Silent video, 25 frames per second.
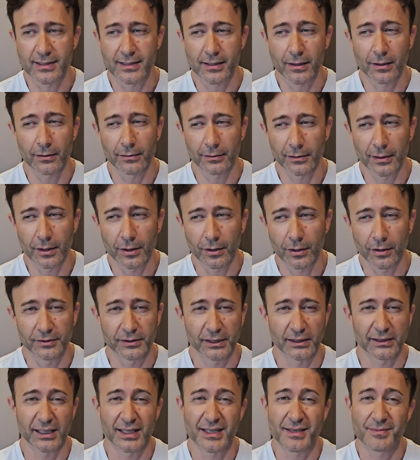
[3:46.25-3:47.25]
so low
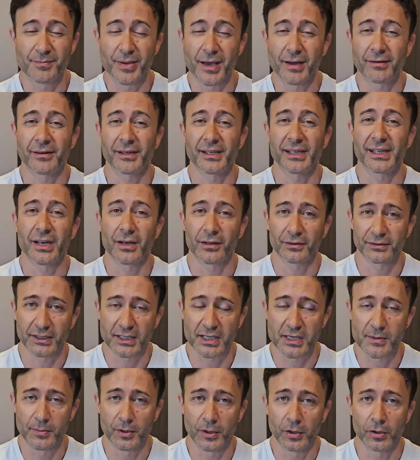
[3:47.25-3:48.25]
that it's barely
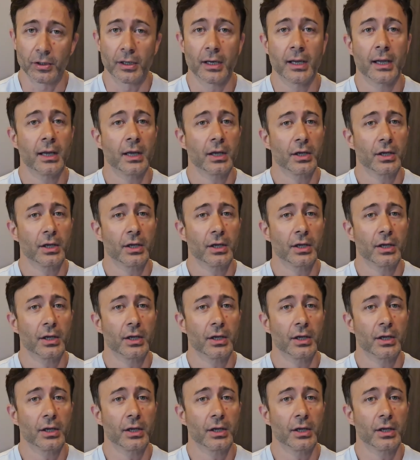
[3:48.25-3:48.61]
noticeable.